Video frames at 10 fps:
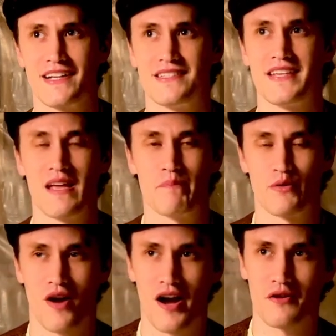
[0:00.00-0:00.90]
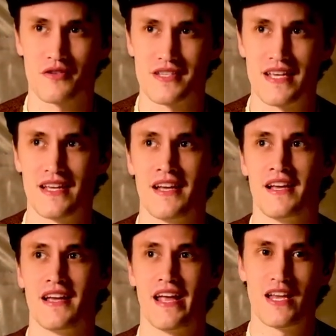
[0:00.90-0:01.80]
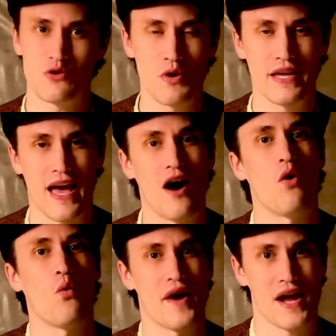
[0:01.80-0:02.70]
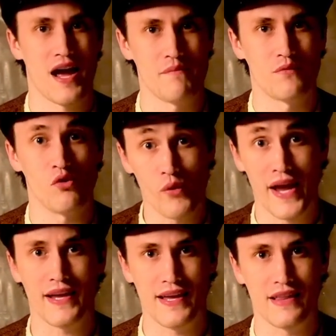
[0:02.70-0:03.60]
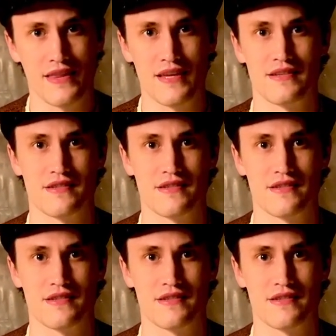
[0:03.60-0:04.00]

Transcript: to take bureaucracy into account when I'm ranking these